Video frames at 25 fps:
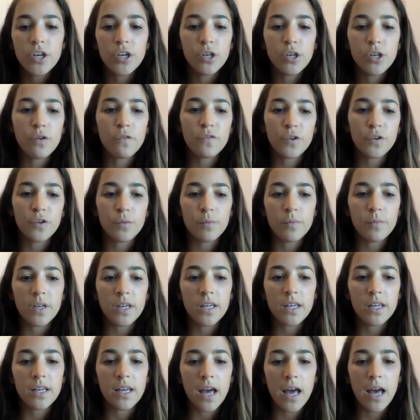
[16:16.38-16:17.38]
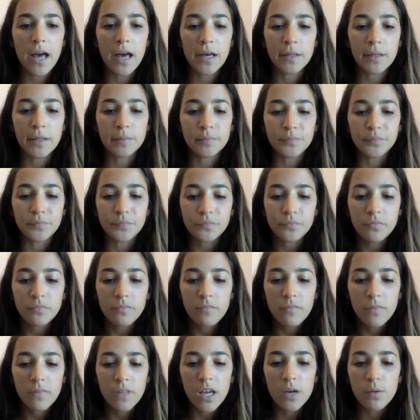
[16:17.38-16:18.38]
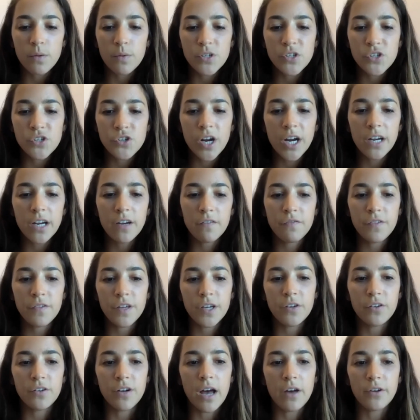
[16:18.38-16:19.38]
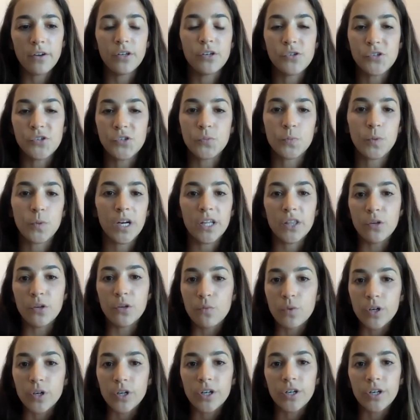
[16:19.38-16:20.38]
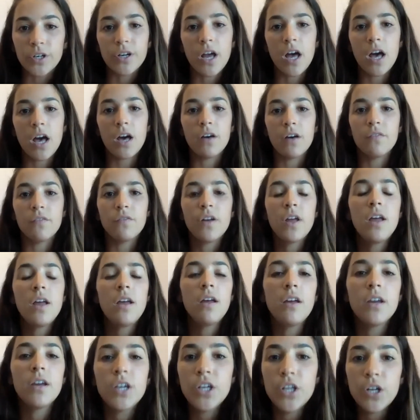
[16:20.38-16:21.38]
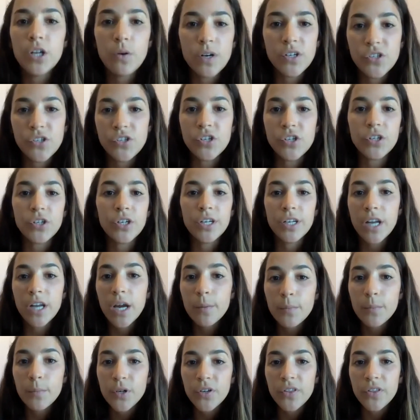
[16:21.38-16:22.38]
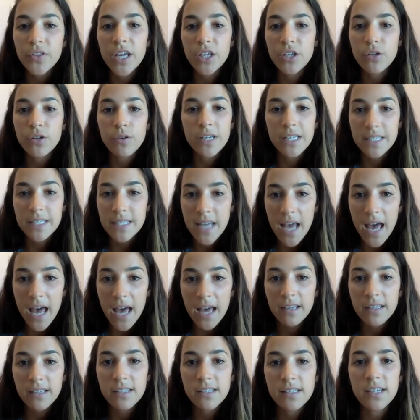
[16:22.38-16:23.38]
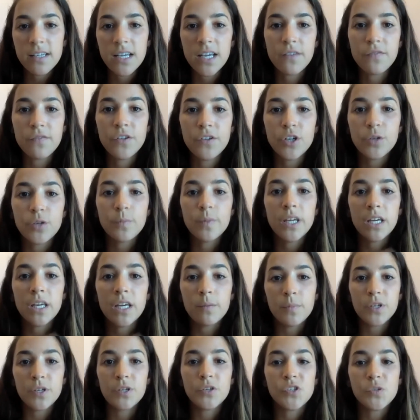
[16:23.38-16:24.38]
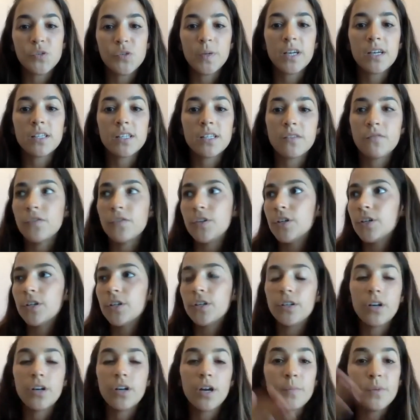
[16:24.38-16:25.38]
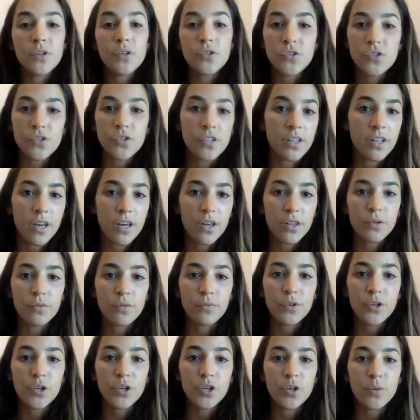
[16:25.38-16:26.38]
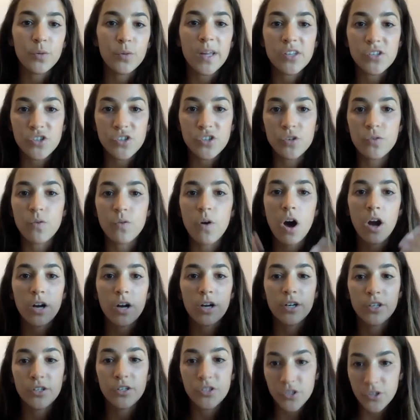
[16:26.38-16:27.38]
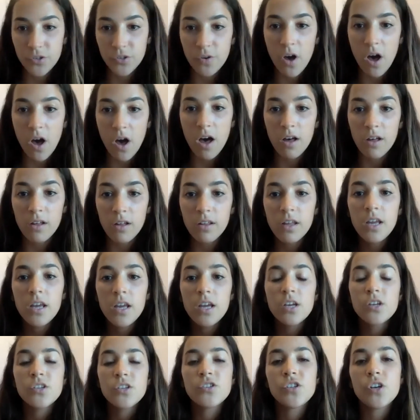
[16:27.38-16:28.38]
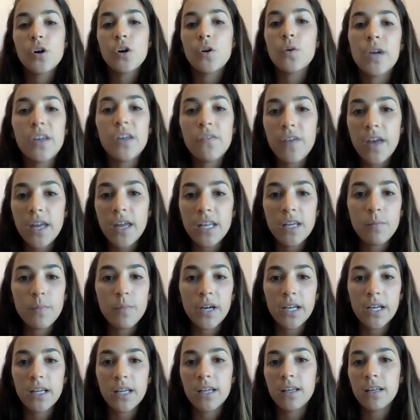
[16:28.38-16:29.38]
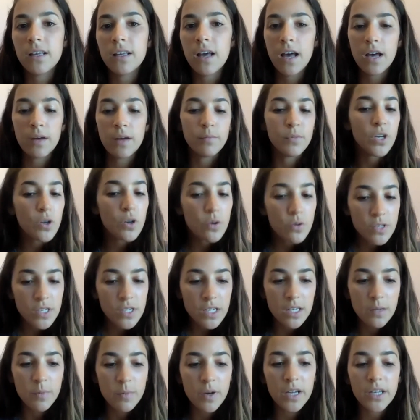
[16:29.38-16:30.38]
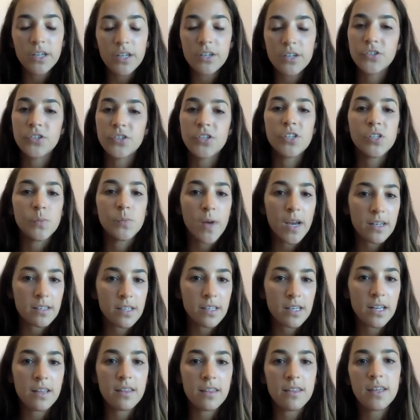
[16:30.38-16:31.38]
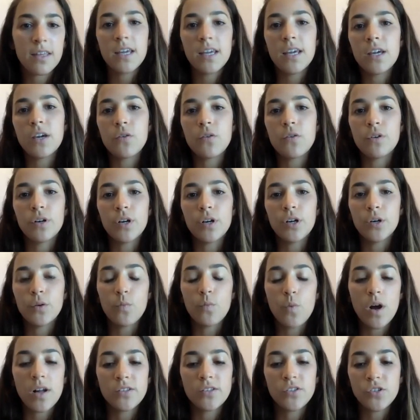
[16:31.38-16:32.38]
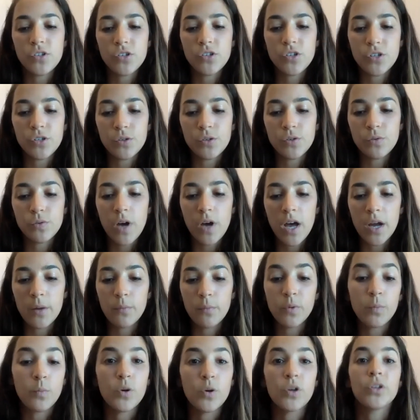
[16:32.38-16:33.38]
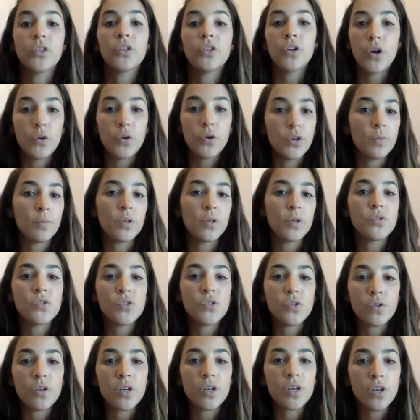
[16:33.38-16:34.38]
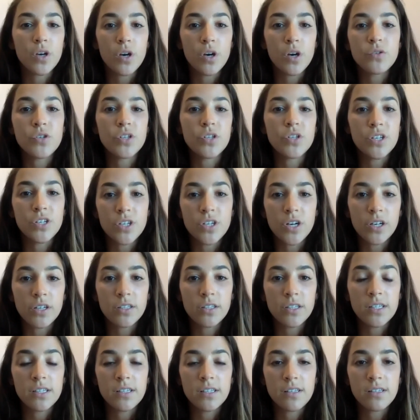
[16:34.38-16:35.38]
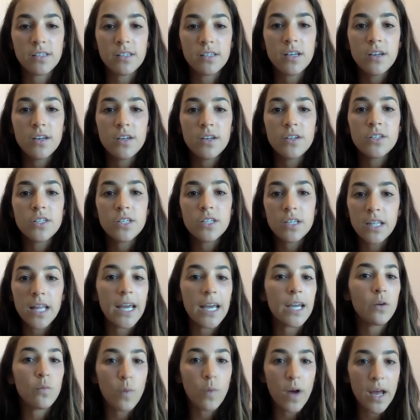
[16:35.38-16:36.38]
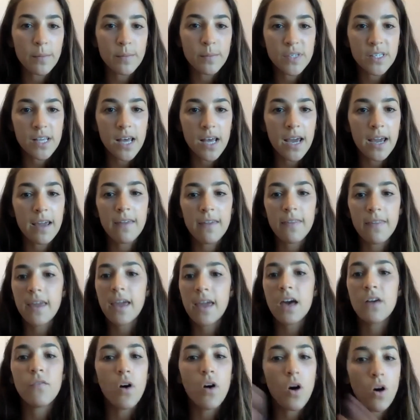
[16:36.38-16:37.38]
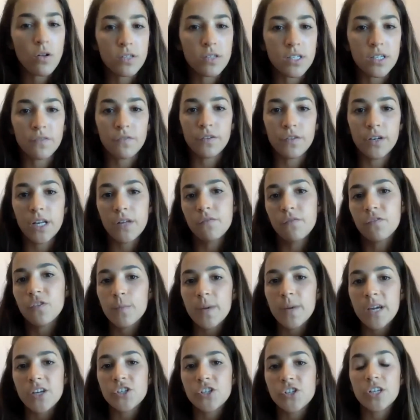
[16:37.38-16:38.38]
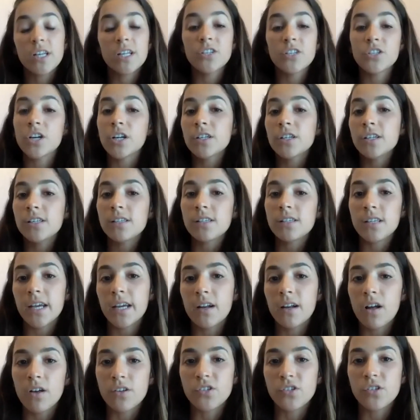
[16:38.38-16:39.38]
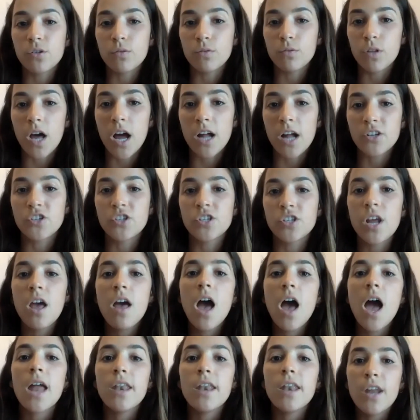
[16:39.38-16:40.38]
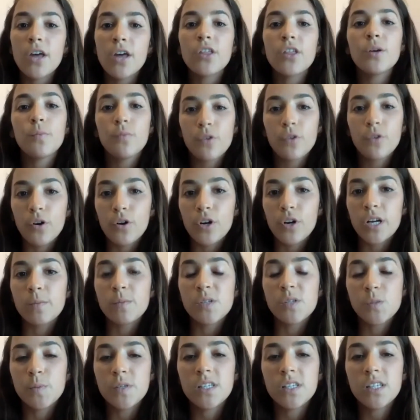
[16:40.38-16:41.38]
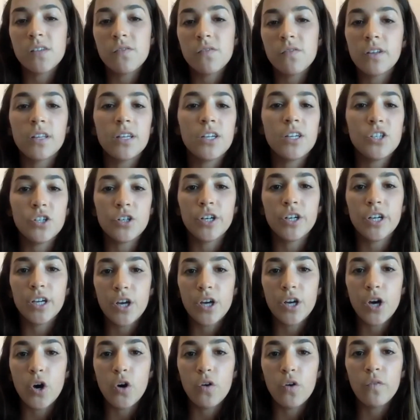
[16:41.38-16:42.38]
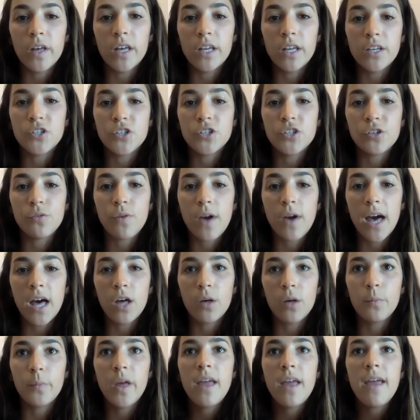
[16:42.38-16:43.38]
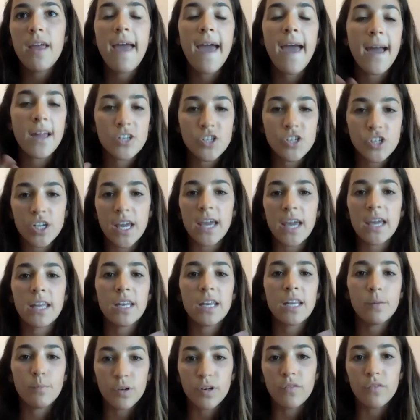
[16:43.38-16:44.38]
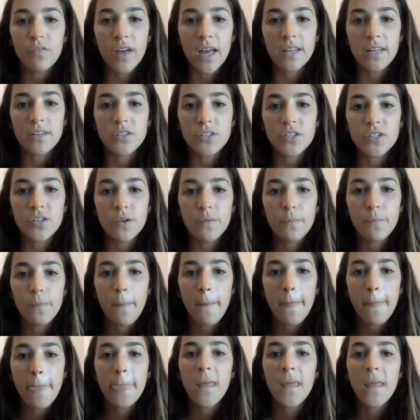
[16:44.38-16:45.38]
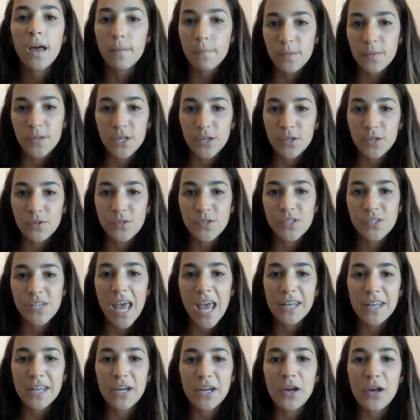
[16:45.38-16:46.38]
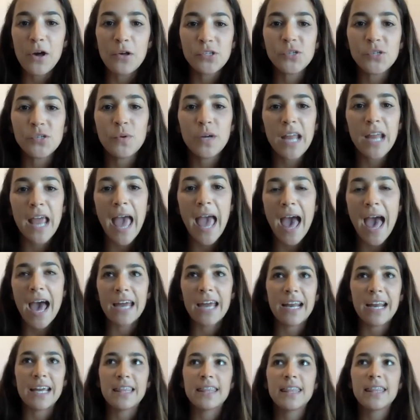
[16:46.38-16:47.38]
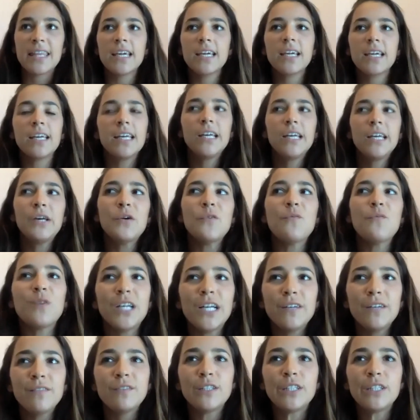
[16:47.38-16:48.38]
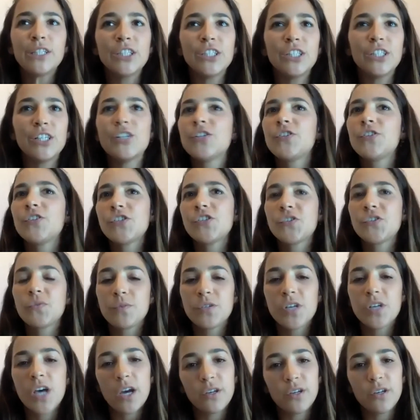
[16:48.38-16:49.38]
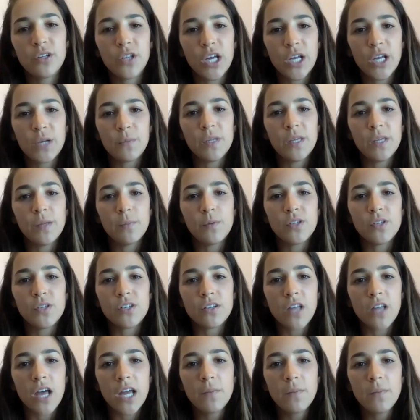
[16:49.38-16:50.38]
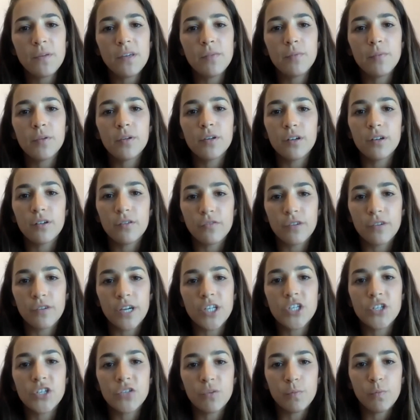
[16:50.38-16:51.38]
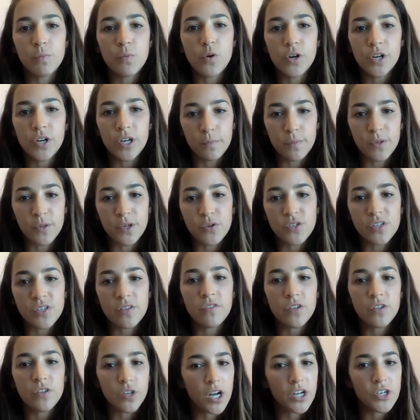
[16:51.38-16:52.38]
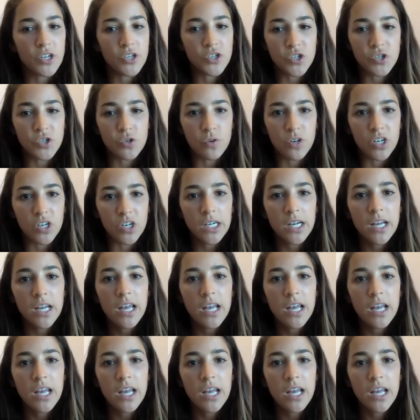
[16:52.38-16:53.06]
for me, it was trying to figure out, spreading the word of, a certain number that you could text if you're being abused, because if your abuser's in the other room, it's too hard to call. So if anybody knows anybody, or suspects anything, or wants to report their own abuse, you can go to the Darkness to Light website, and they have all different information. And Darkness to Light also launched another program specifically during COVID to help educate and prevent abuse. And I also want to add, I think what I've learned just from talking to a lot of people is a lot of people are afraid to report abuse if they're unsure.